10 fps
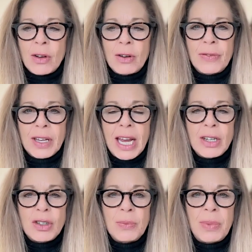
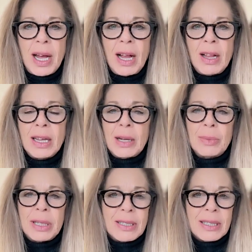notification bell.
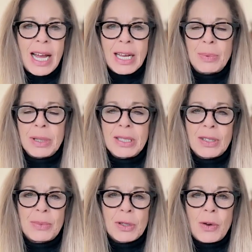Please like, please
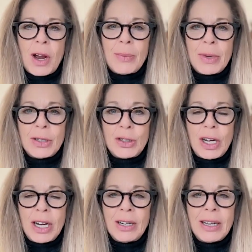subscribe and
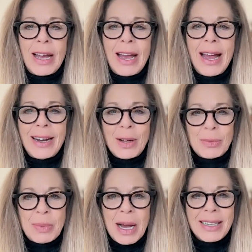share. And I'll be
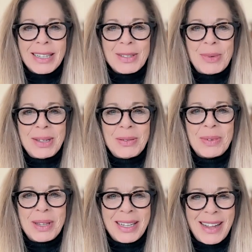back next month
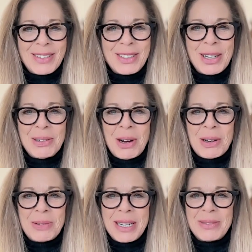with another tarot card
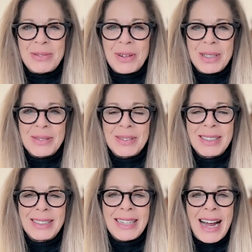reading for you.
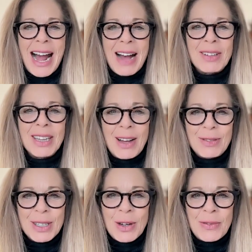Have a
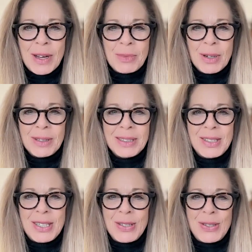lovely November.
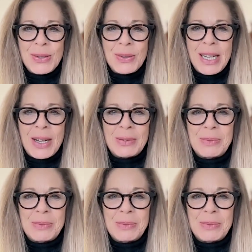See you soon, Leo.